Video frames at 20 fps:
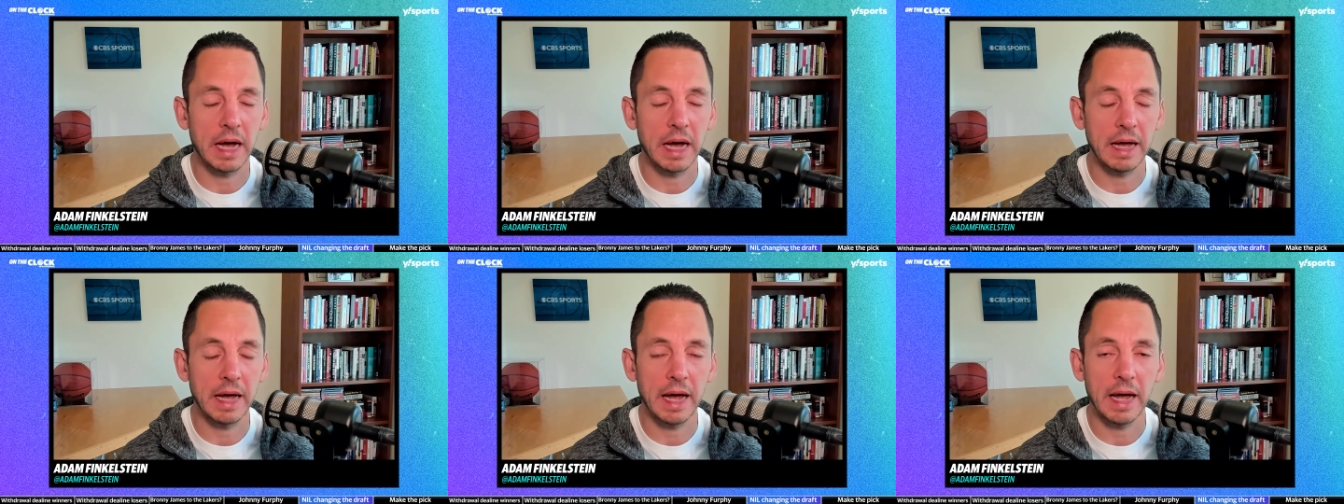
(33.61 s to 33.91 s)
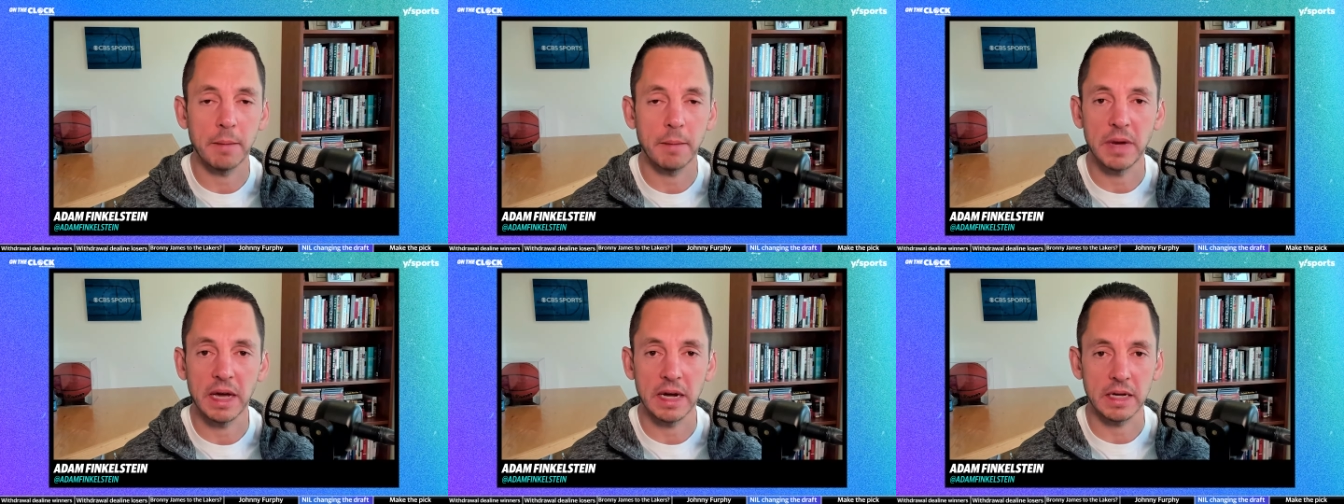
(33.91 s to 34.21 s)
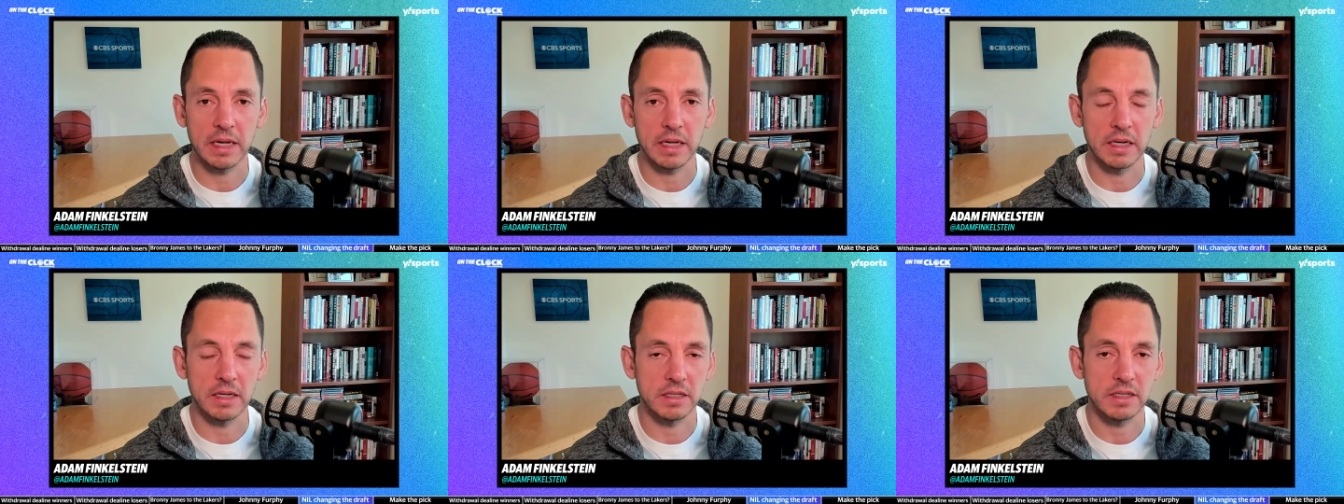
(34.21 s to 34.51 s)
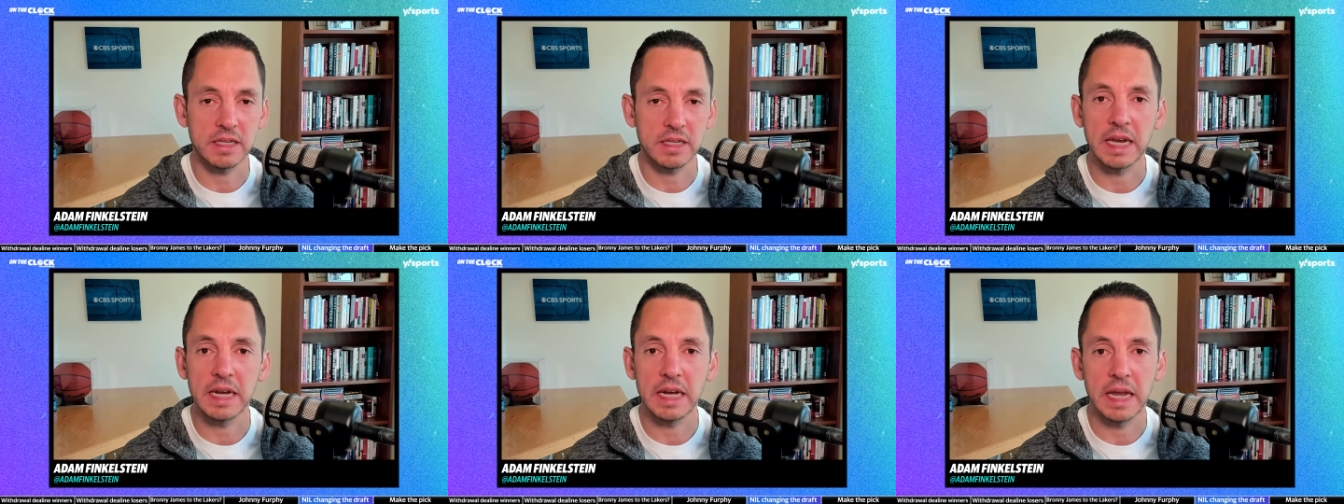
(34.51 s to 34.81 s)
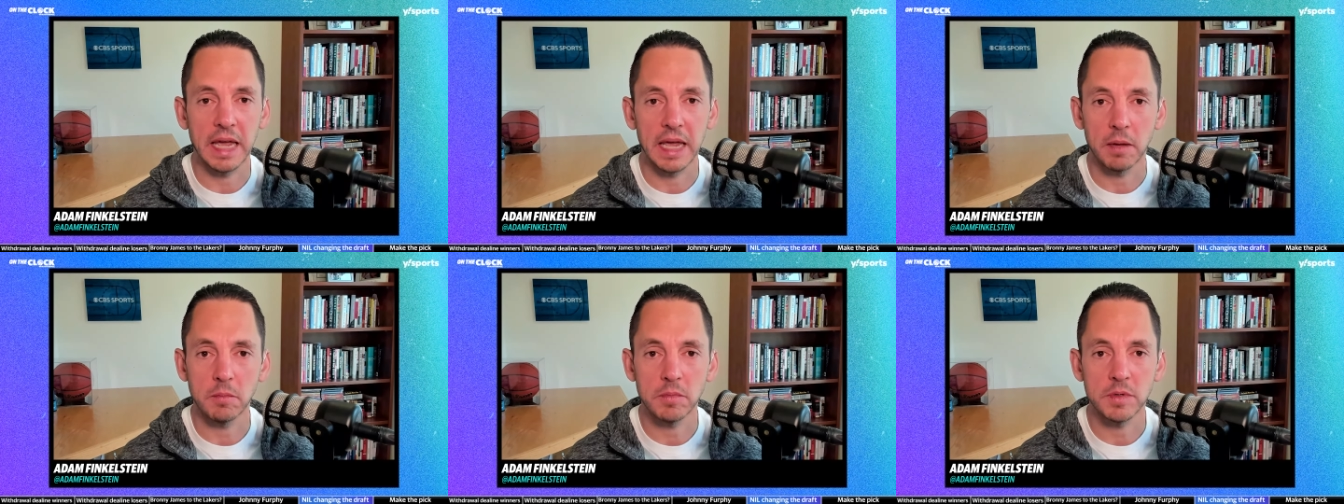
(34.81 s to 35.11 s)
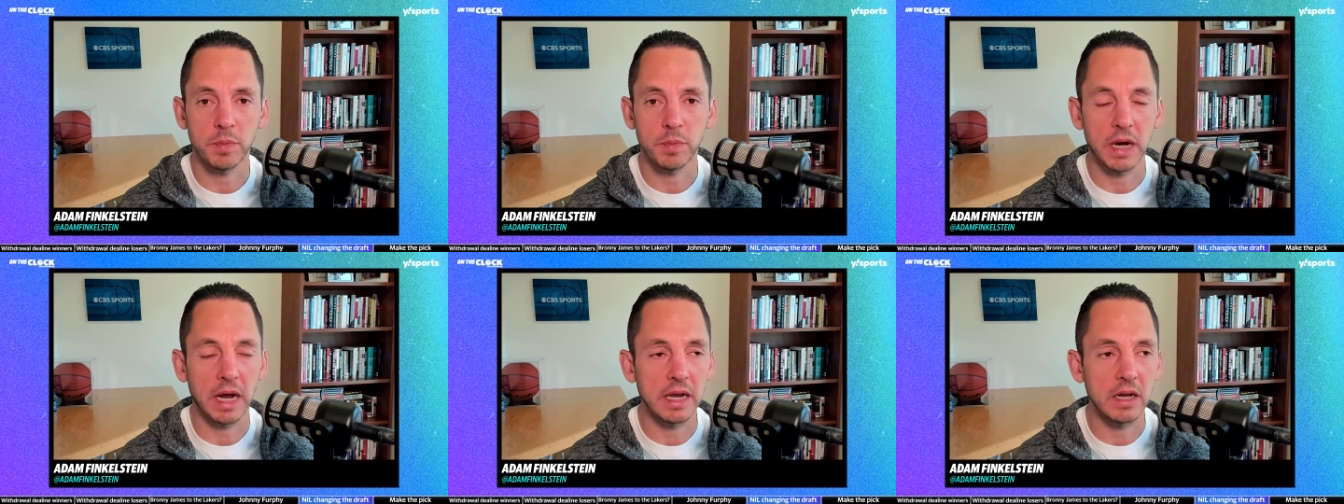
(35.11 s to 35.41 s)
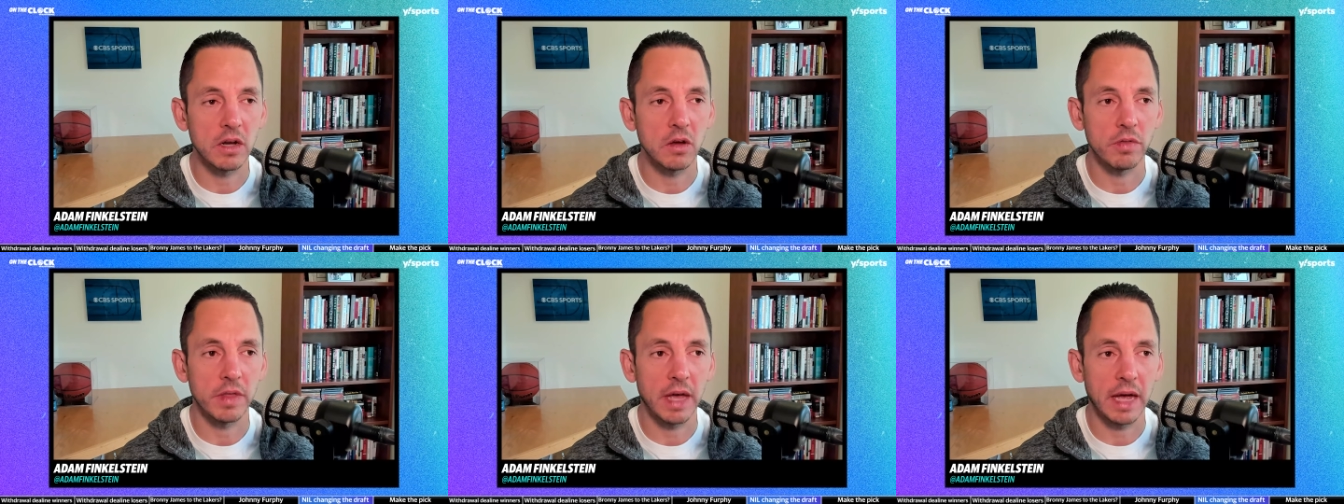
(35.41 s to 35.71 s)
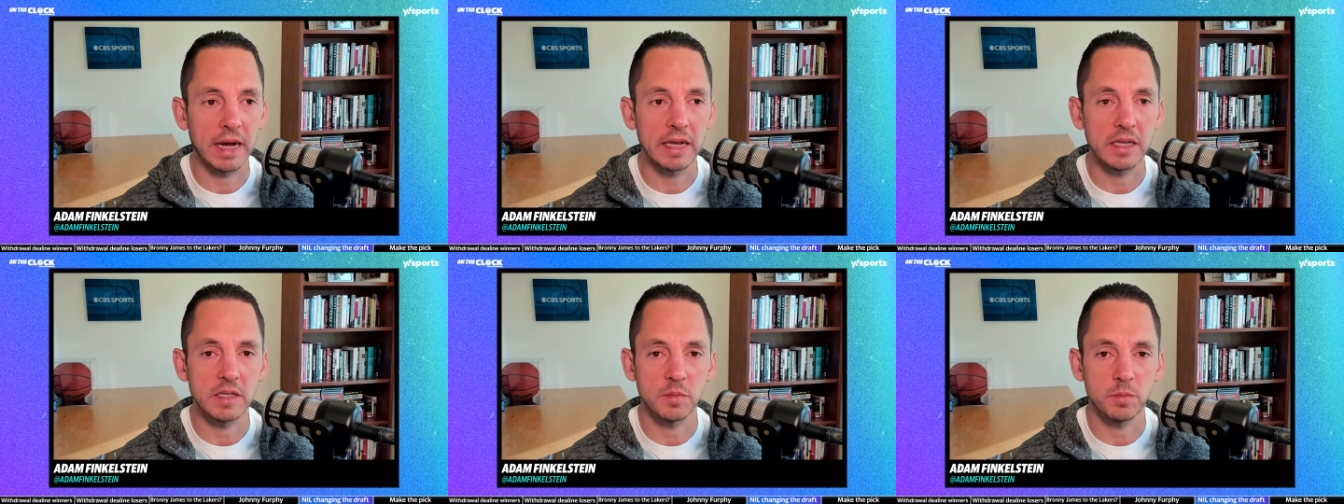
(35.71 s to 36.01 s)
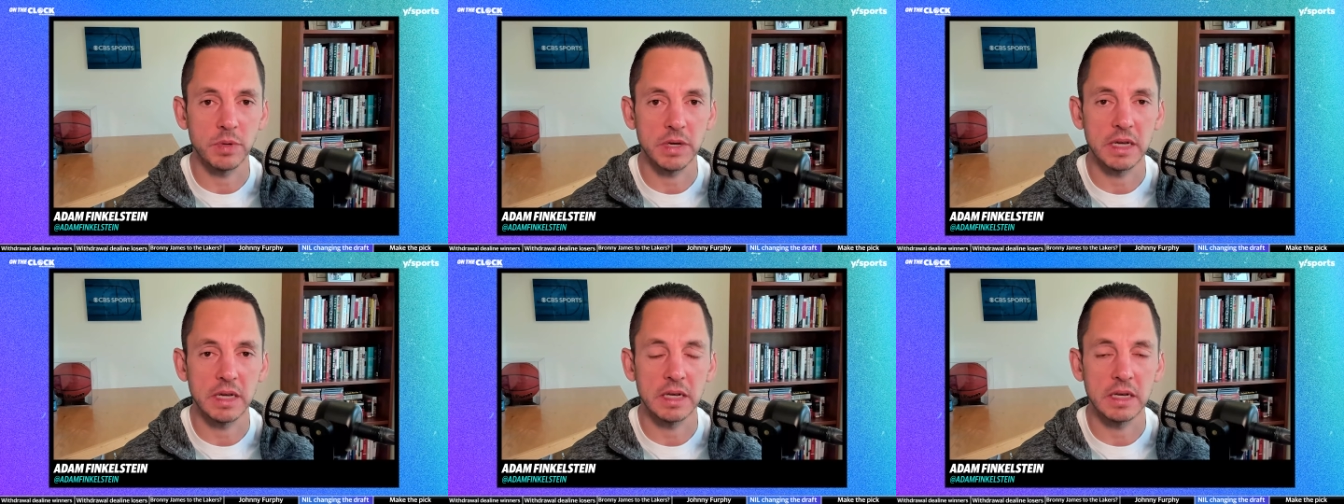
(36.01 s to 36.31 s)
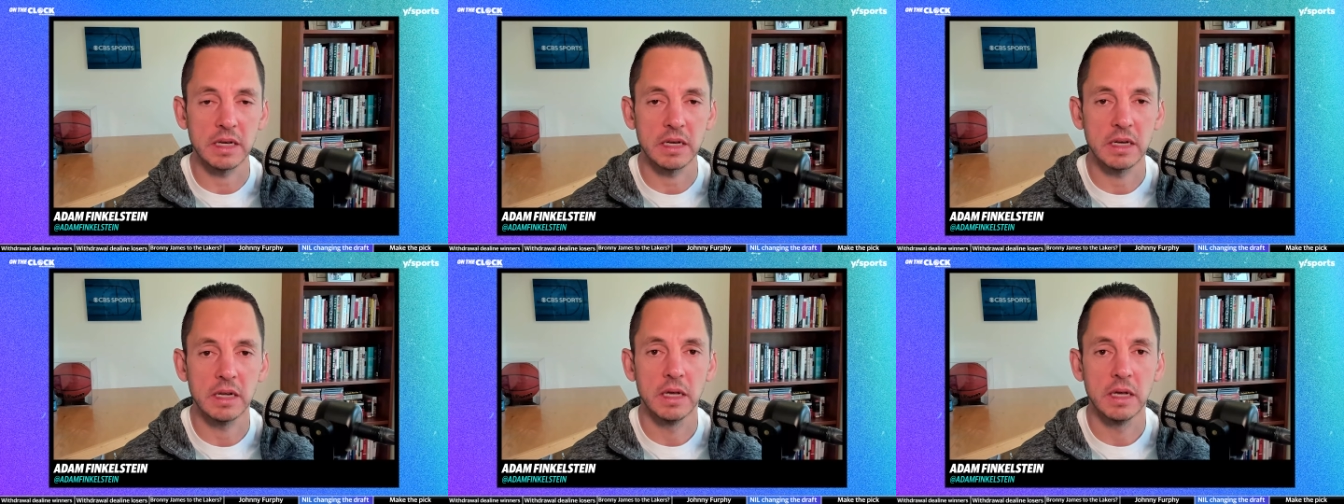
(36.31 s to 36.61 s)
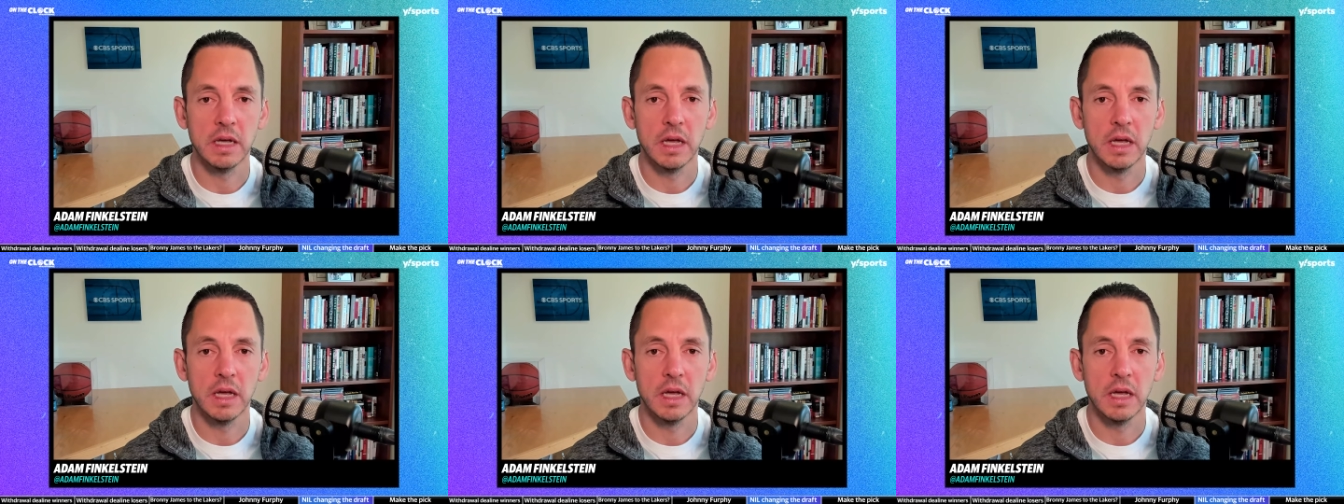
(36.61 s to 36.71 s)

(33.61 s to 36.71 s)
I'm not going to say names, but I know that has been